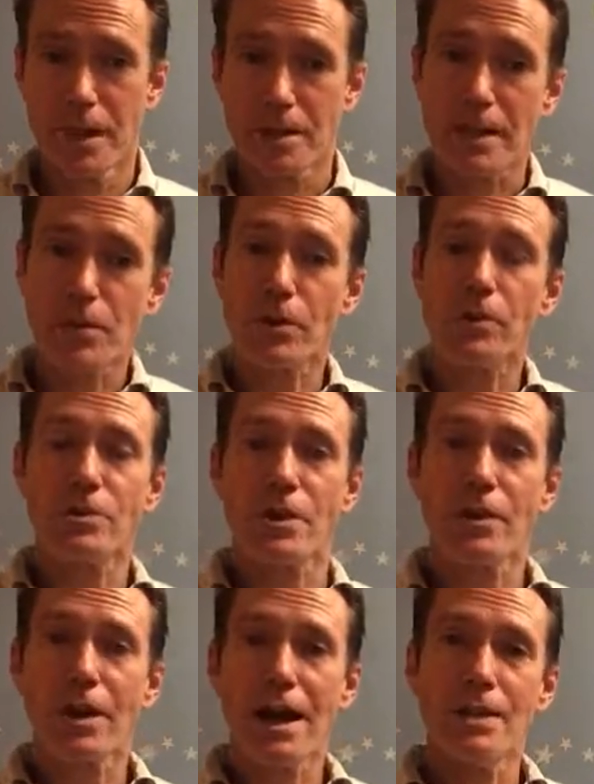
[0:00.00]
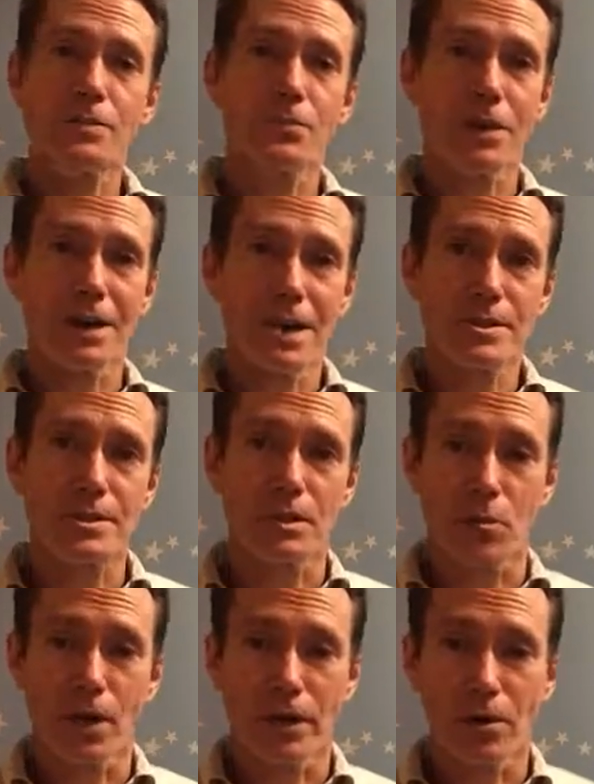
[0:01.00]
That's where you sell your house for less
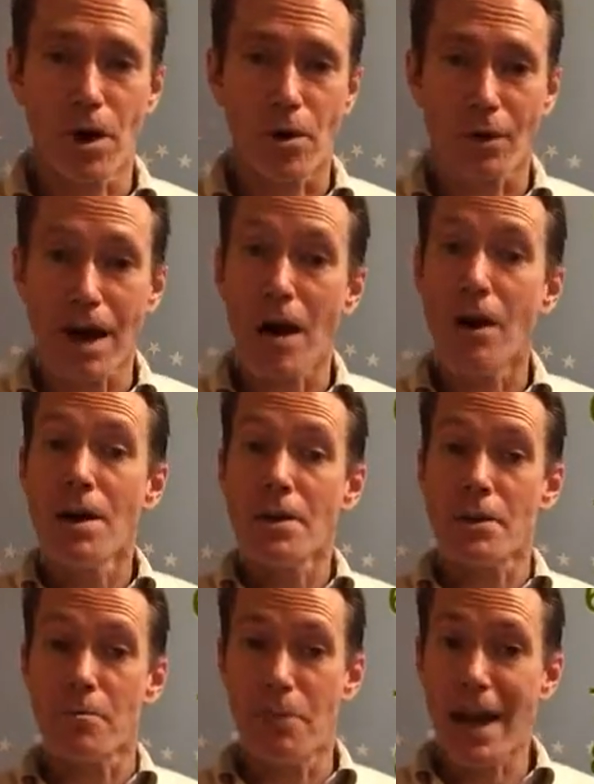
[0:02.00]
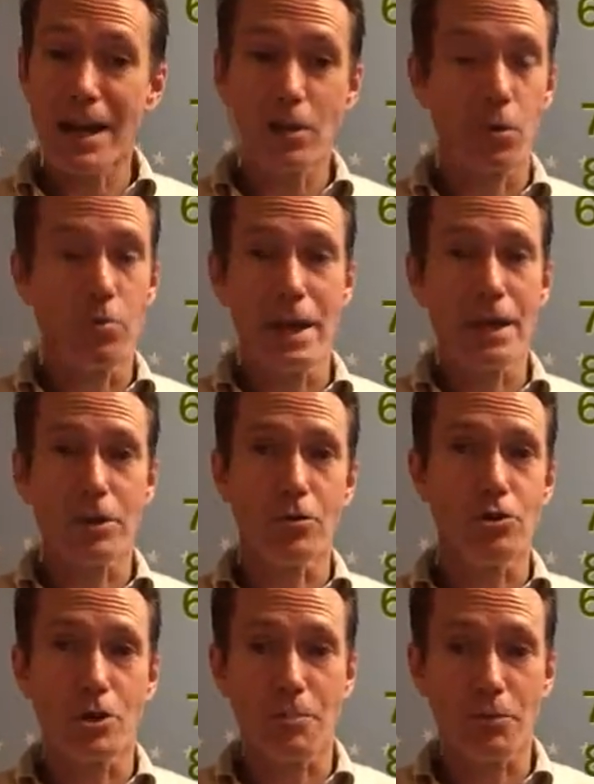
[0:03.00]
than what you owe. Now, the bank will make
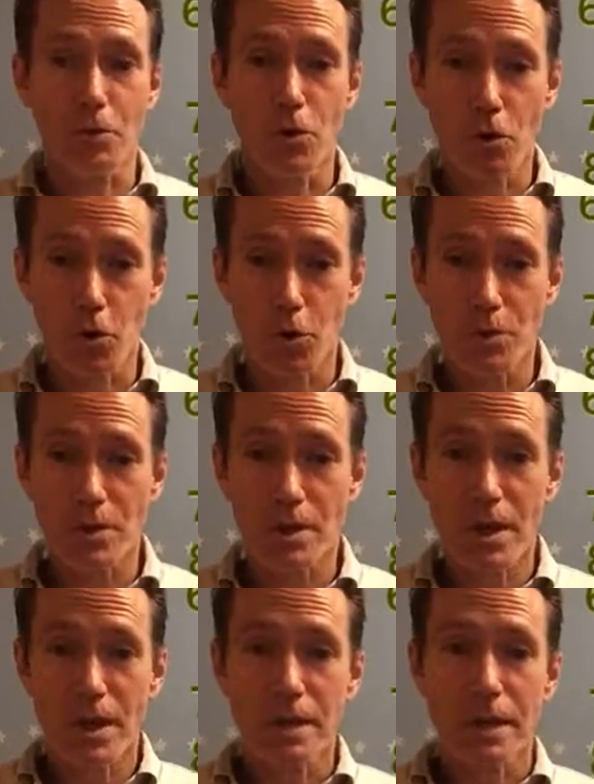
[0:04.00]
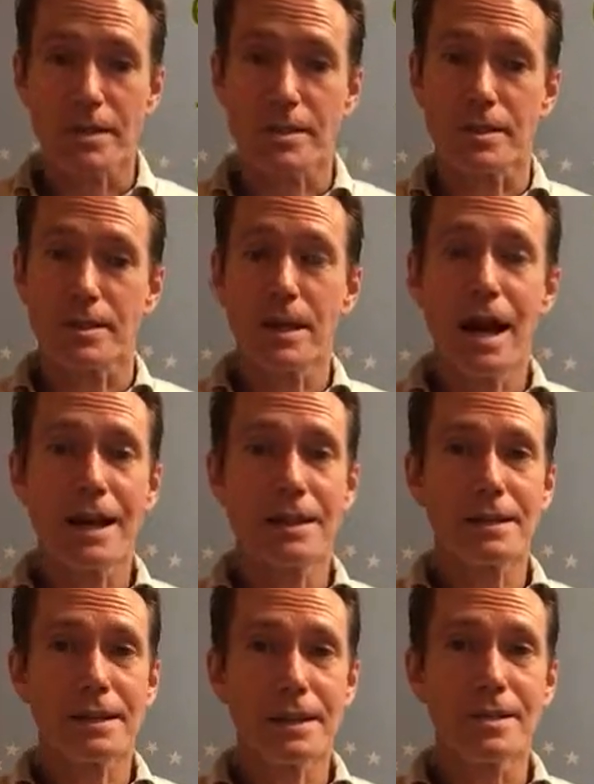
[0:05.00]
you jump through hoops. It's
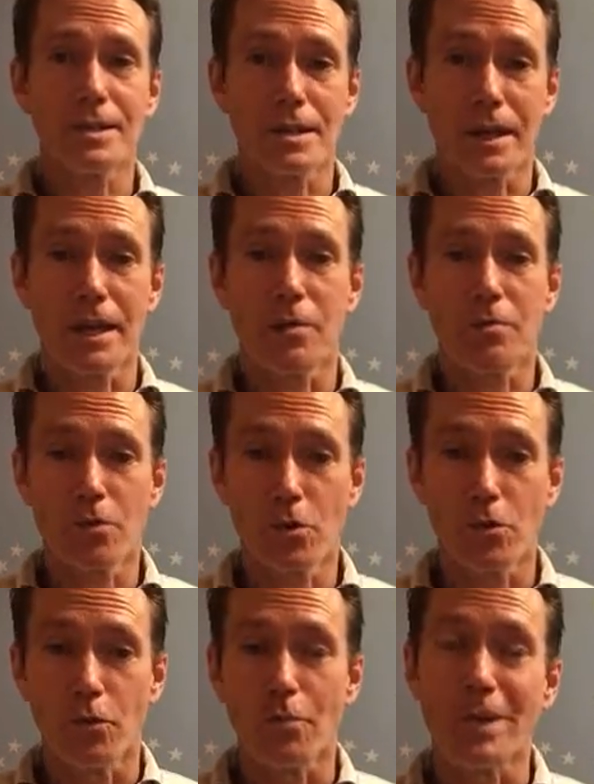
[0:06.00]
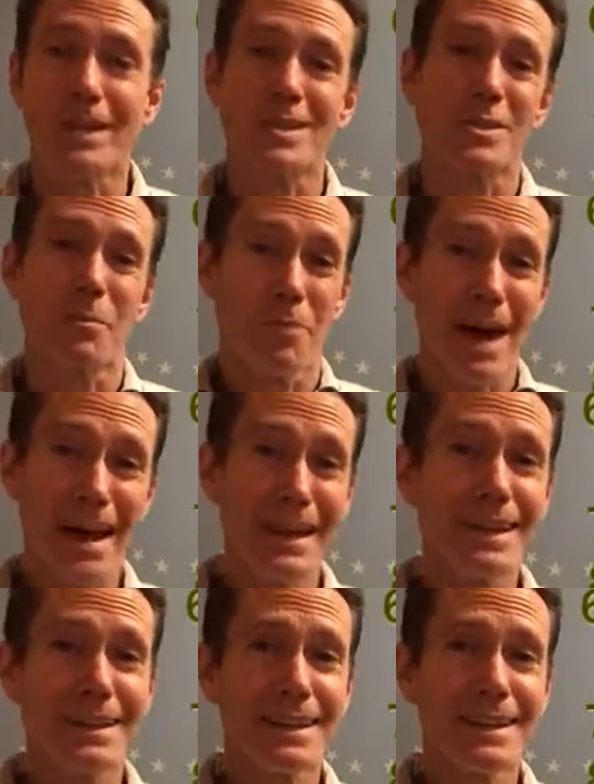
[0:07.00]
not easy to get approval because the
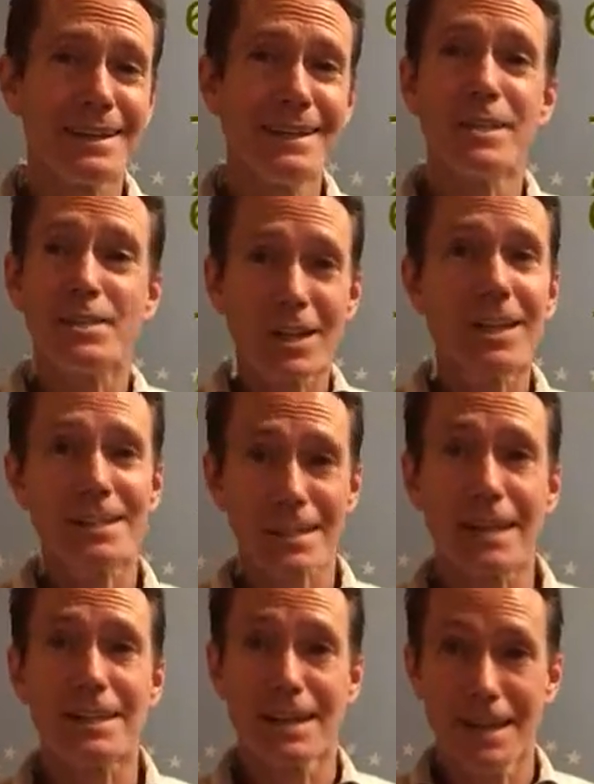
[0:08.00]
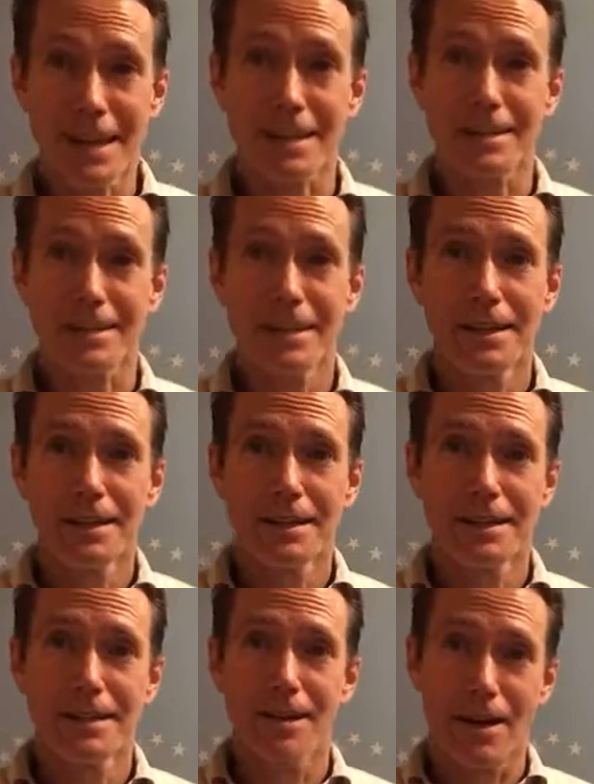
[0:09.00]
bank is going to take the hit
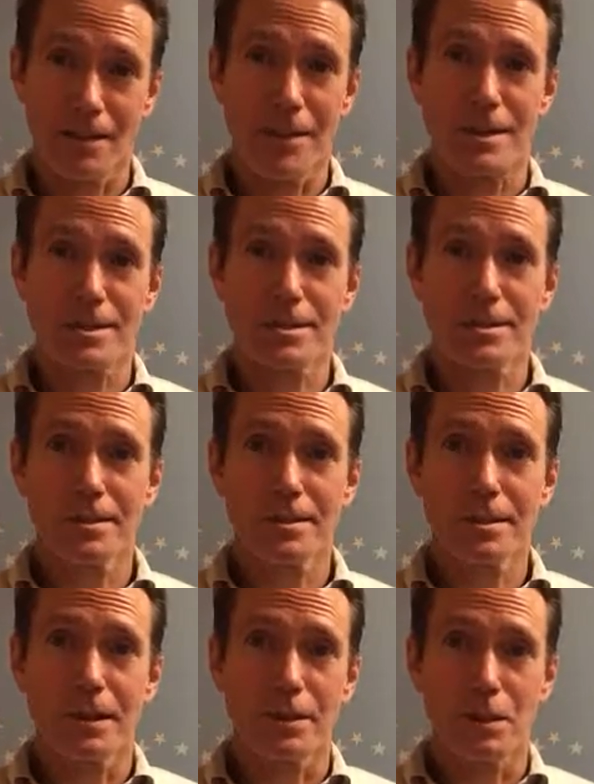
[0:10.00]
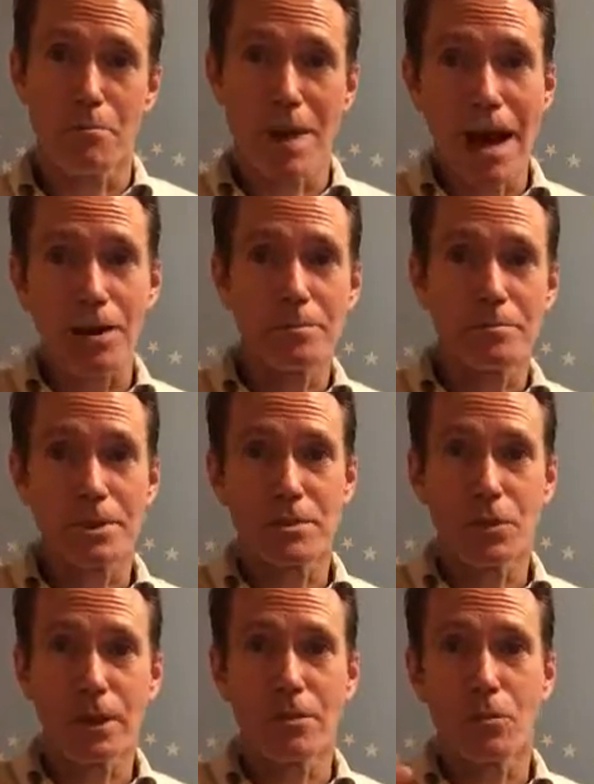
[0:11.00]
on this, on the amount
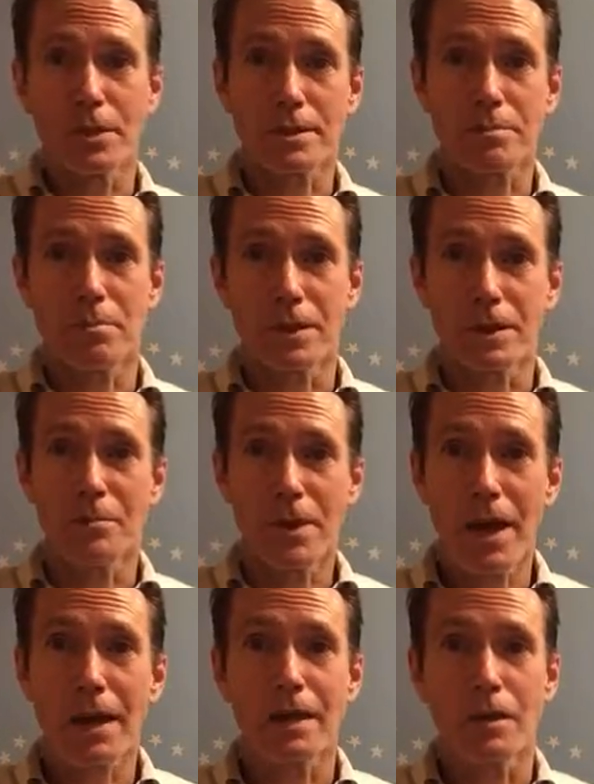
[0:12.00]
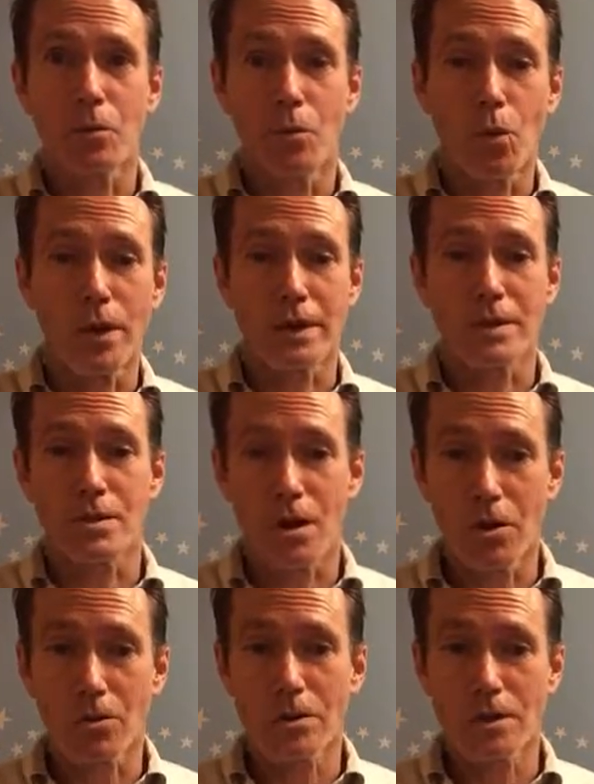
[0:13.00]
between what's being paid and what is
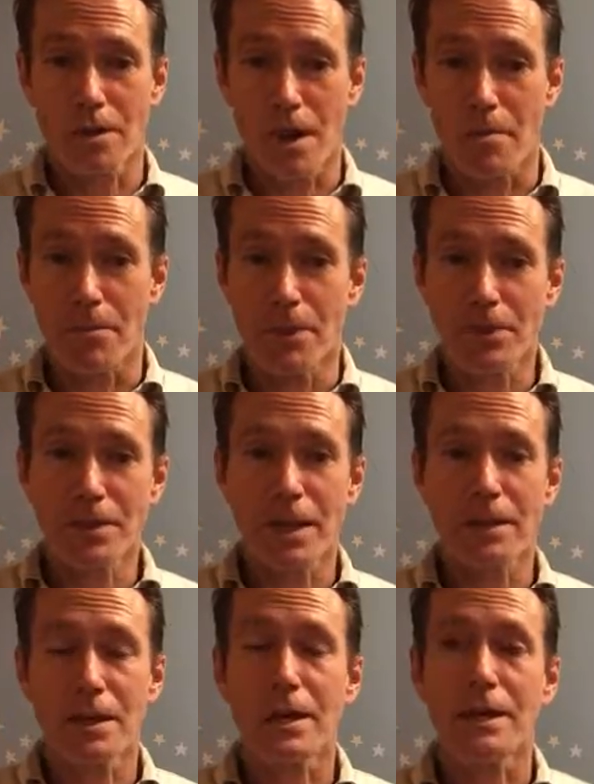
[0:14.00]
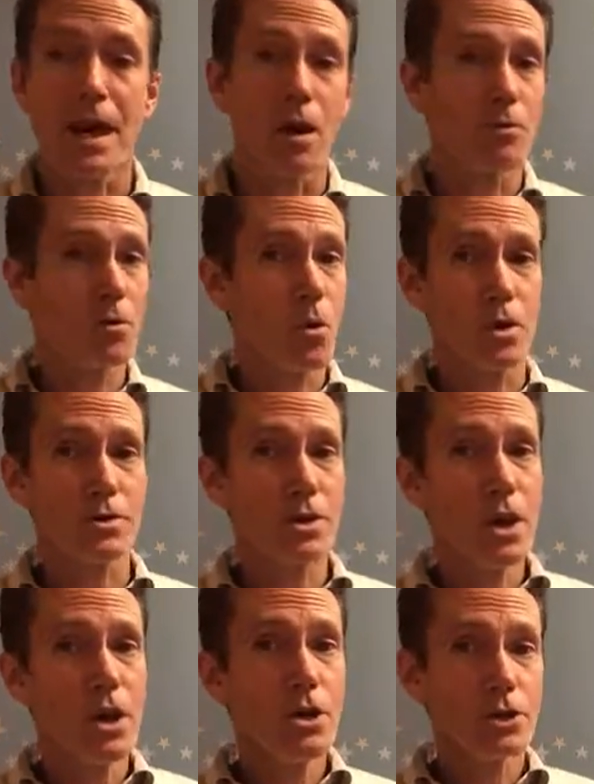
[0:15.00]
owed to them. They'll take the hit. Now, of
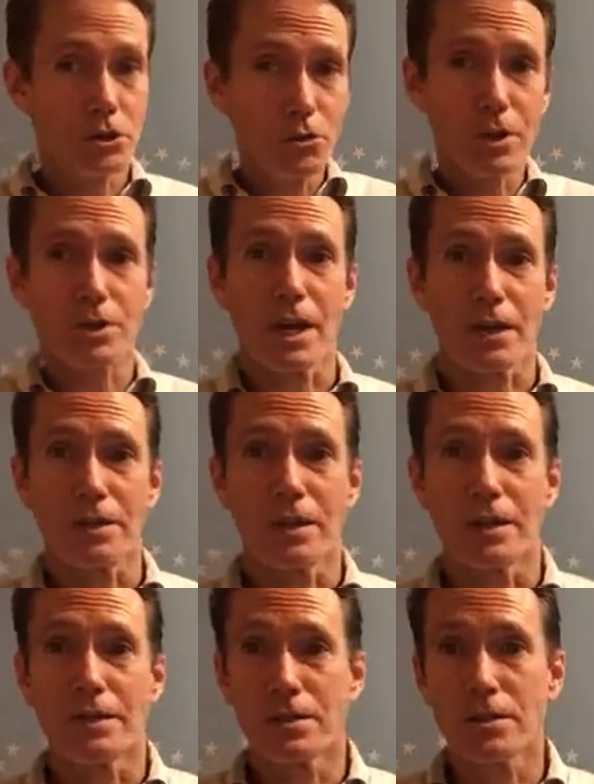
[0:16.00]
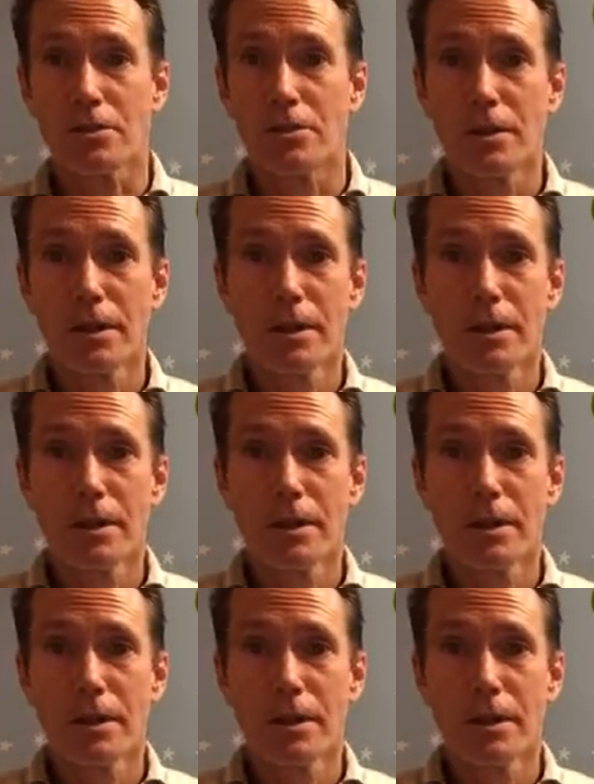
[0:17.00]
course, you could take the hit too.